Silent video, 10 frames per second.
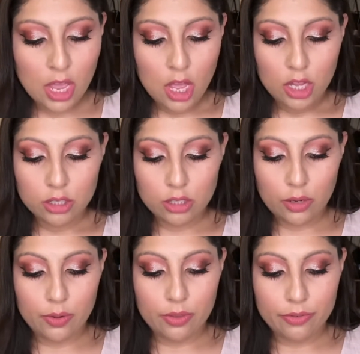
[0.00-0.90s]

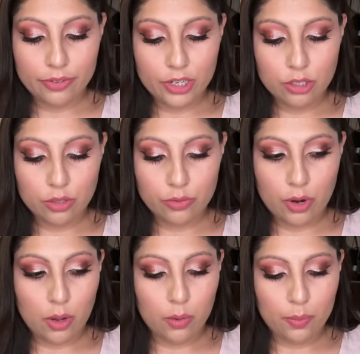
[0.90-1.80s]
So the first
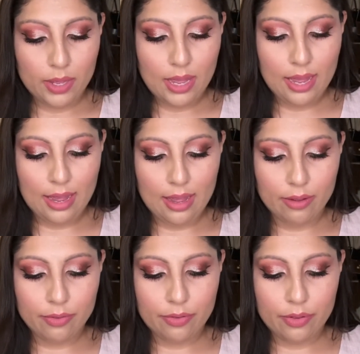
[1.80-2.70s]
row we
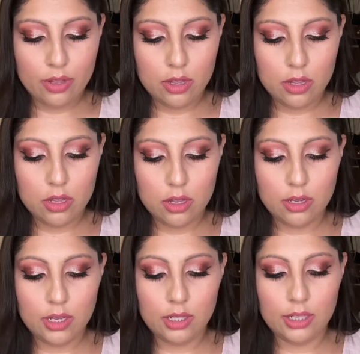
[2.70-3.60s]
have
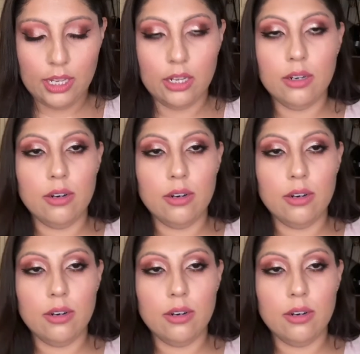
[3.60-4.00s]
Clean,